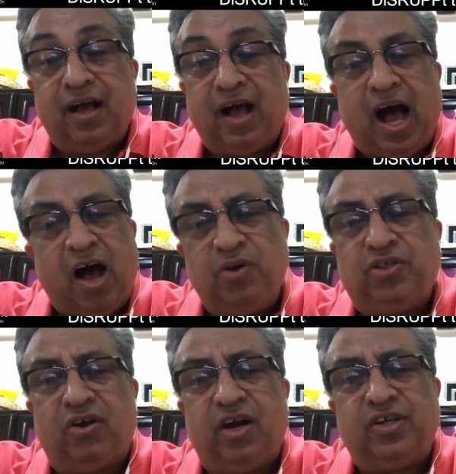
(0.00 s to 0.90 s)
How is your
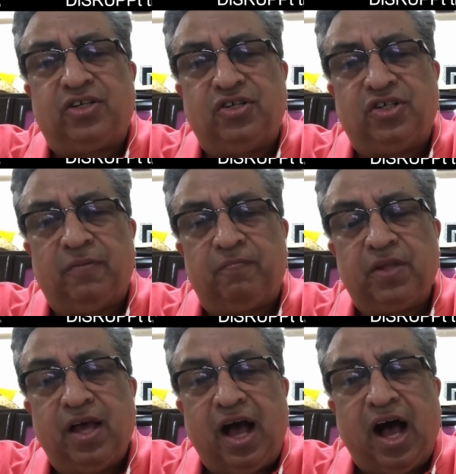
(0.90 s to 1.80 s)
relationship?
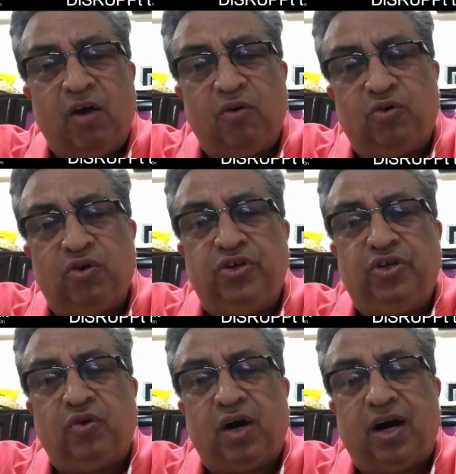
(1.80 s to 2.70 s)
How good
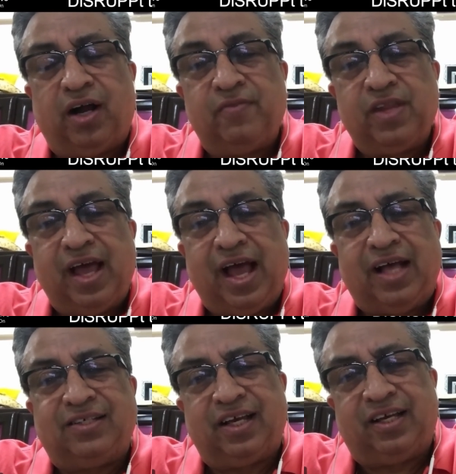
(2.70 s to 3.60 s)
you are
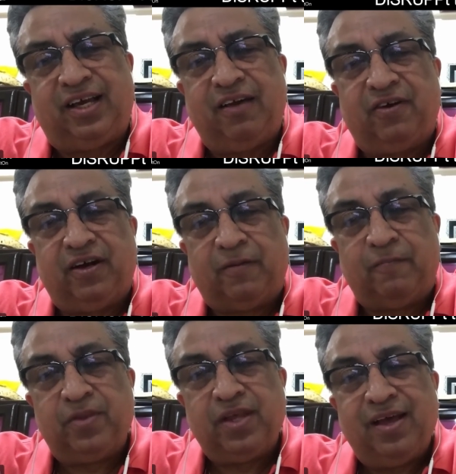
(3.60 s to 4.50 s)
as a giver,
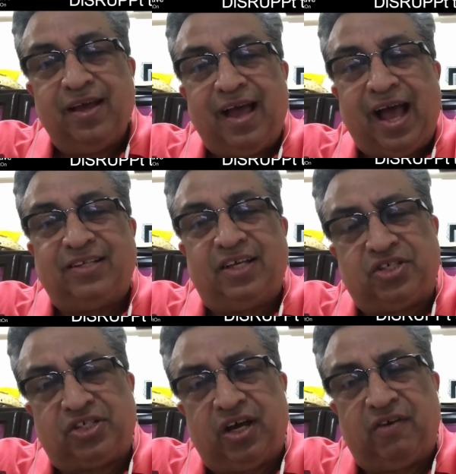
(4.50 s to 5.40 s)
as a
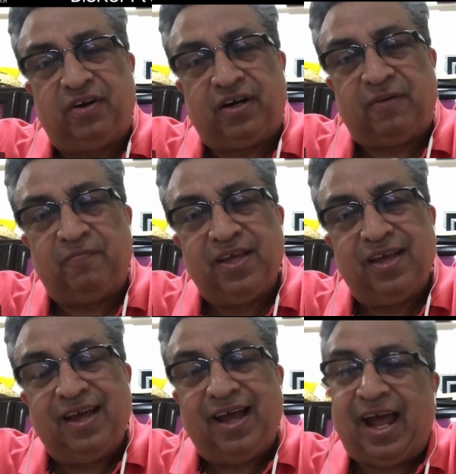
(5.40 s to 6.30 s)
server,
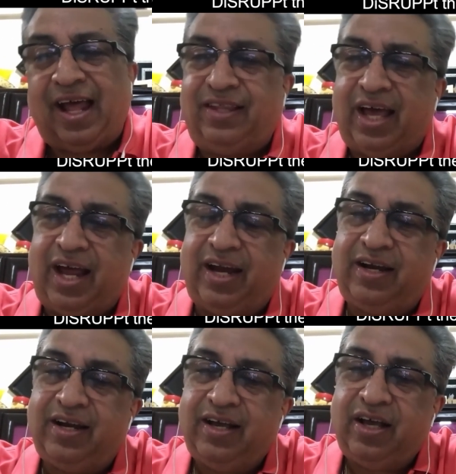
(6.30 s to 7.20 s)
and then
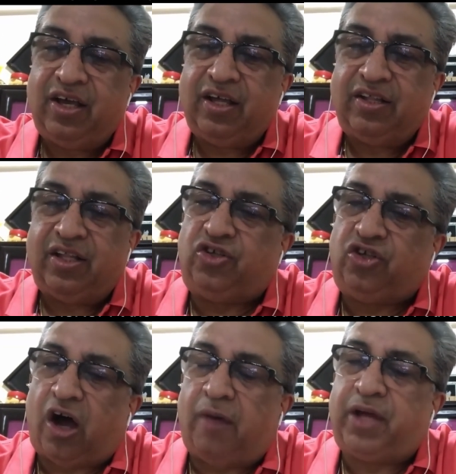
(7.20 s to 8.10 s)
the
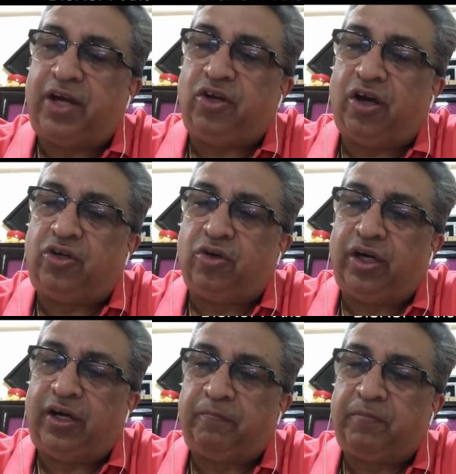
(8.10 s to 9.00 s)
job that you are
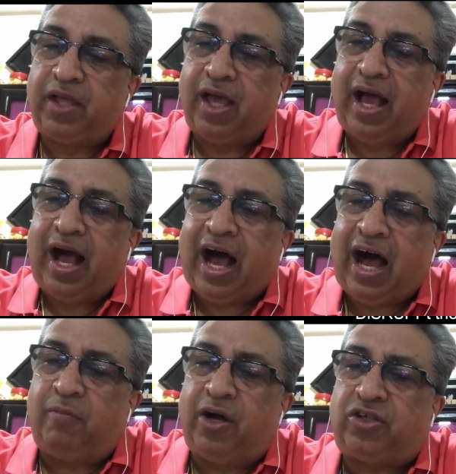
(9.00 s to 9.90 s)
doing. How
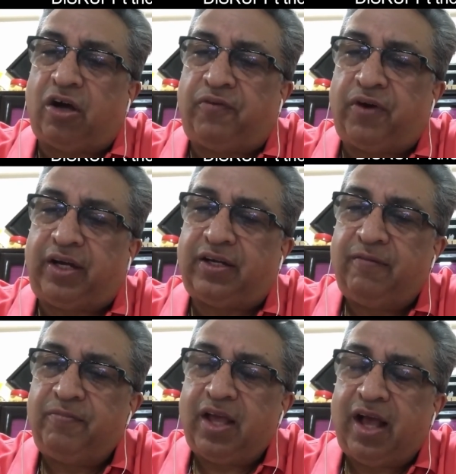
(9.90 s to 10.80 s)
much of it
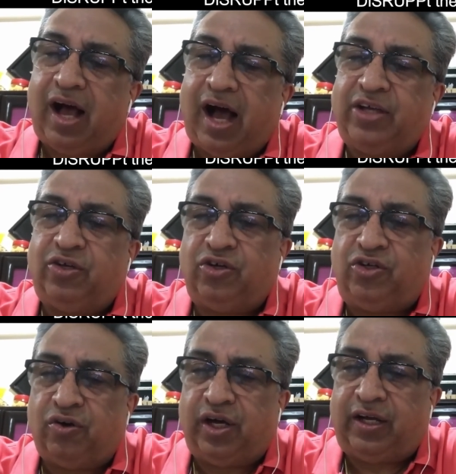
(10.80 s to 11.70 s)
are you
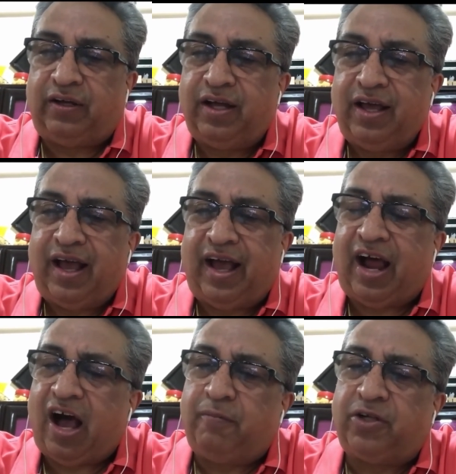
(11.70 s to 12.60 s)
doing, and
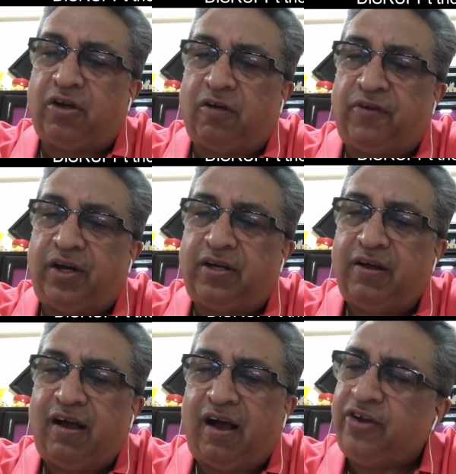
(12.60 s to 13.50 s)
how much of it
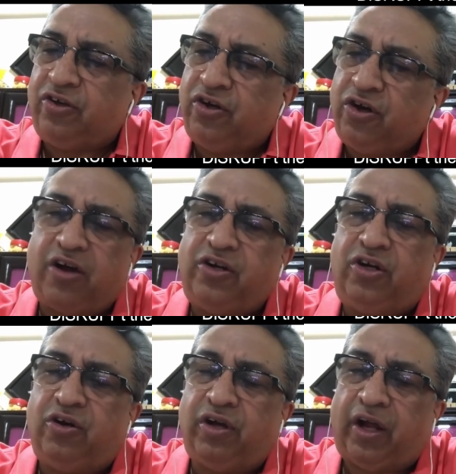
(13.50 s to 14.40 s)
are you not
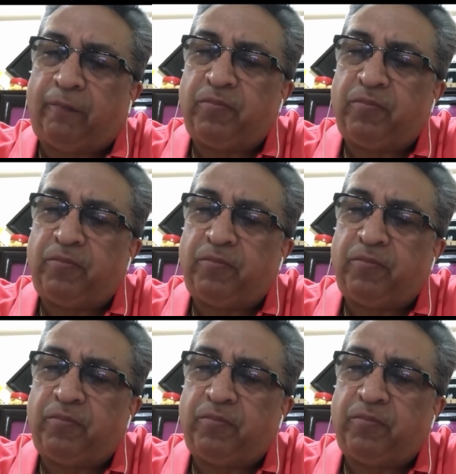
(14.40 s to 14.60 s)
doing?